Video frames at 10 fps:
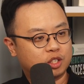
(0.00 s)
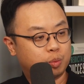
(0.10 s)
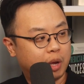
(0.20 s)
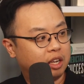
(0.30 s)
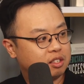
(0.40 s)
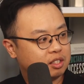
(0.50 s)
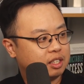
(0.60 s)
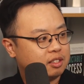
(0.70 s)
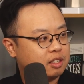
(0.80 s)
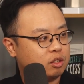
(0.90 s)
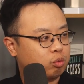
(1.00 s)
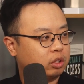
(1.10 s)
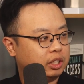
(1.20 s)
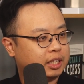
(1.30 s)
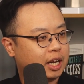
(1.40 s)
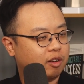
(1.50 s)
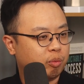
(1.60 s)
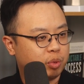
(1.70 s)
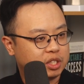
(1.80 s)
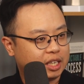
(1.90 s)
space is really kind of
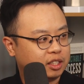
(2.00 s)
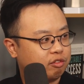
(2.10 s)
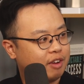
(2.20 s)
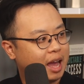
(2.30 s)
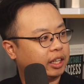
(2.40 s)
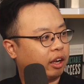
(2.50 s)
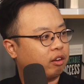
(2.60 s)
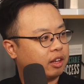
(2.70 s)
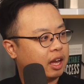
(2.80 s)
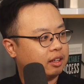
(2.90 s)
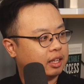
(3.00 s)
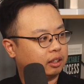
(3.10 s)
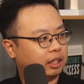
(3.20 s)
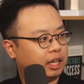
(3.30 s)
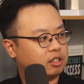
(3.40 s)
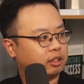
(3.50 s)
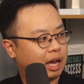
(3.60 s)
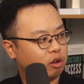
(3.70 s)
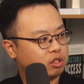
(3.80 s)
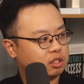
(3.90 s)
a protective fat layer that lays on
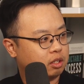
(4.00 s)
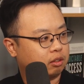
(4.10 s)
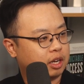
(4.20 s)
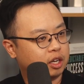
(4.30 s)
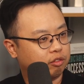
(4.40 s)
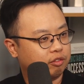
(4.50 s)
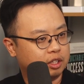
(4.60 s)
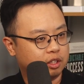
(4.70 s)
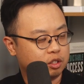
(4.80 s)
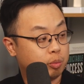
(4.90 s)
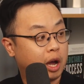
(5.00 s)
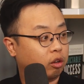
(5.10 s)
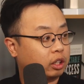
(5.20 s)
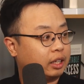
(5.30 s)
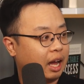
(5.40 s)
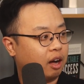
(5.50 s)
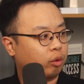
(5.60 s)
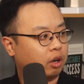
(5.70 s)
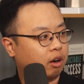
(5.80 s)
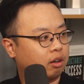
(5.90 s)
the outside, kind of in the spinal canal
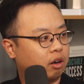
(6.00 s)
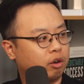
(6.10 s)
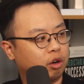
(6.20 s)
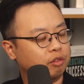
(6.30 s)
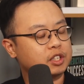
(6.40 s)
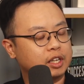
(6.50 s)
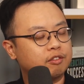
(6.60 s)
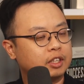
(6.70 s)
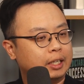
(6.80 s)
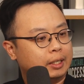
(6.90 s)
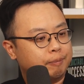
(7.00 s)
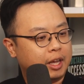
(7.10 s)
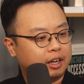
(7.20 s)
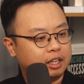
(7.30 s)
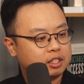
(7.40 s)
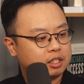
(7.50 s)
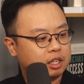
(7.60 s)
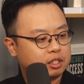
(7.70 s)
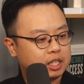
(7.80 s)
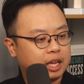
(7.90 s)
where our nerves live. And
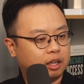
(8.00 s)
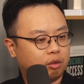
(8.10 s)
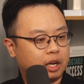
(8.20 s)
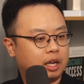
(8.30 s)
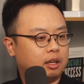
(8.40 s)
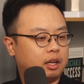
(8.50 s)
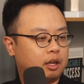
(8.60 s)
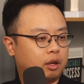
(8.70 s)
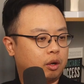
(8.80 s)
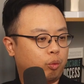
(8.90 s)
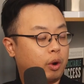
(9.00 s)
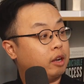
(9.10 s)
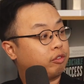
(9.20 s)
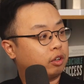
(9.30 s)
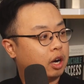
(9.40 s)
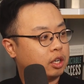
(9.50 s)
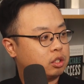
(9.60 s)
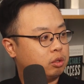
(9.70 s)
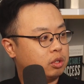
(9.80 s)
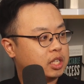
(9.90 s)
it's a great way for us
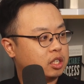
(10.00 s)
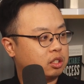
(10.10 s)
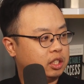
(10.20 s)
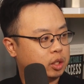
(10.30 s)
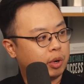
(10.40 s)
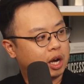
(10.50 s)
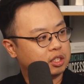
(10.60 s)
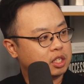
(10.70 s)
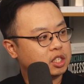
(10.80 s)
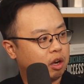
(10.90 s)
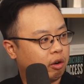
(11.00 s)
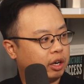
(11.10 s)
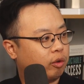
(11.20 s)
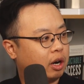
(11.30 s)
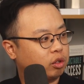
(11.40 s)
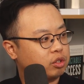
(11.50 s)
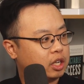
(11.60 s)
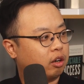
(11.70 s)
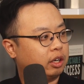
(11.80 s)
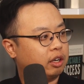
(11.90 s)
to essentially deposit steroid around those
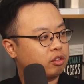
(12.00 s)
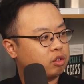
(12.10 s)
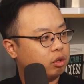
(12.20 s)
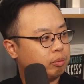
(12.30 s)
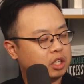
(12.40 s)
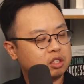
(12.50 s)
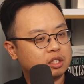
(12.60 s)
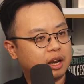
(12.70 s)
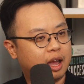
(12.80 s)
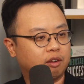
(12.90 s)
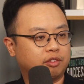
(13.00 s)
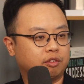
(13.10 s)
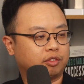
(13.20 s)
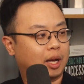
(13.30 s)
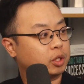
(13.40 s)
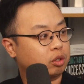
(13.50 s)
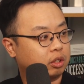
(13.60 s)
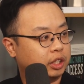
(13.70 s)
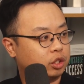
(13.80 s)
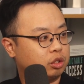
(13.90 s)
areas. So in patients that have
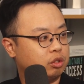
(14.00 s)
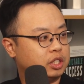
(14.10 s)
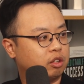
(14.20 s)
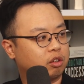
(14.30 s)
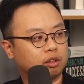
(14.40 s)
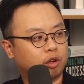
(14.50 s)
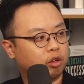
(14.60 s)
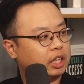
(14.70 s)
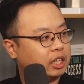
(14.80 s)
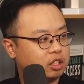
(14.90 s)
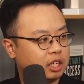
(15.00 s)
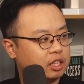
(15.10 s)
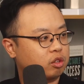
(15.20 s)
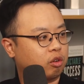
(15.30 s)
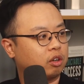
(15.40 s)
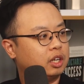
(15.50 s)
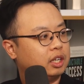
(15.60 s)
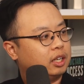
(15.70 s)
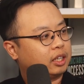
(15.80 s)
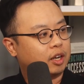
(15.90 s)
inflammatory issues, either a herniated disc or
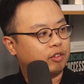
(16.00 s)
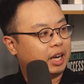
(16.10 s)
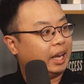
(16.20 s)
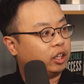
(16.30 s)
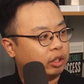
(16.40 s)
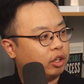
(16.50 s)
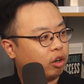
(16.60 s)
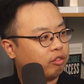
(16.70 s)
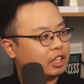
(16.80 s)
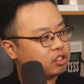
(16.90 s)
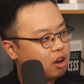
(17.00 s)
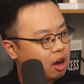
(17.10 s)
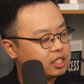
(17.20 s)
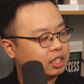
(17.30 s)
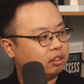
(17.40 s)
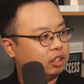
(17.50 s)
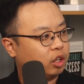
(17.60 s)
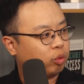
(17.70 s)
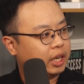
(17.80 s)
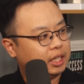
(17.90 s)
kind of an angry nerve that's
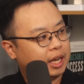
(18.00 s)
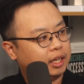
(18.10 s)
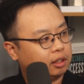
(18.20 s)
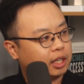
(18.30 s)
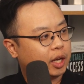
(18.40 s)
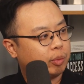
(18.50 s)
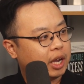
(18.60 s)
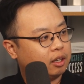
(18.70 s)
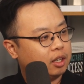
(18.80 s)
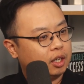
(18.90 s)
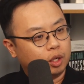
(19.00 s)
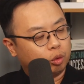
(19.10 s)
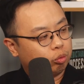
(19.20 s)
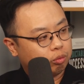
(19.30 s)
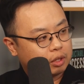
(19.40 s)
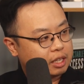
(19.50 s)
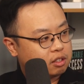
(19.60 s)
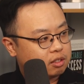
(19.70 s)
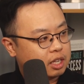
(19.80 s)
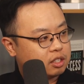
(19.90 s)
causing, radiating leg pain,
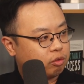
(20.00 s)
that's a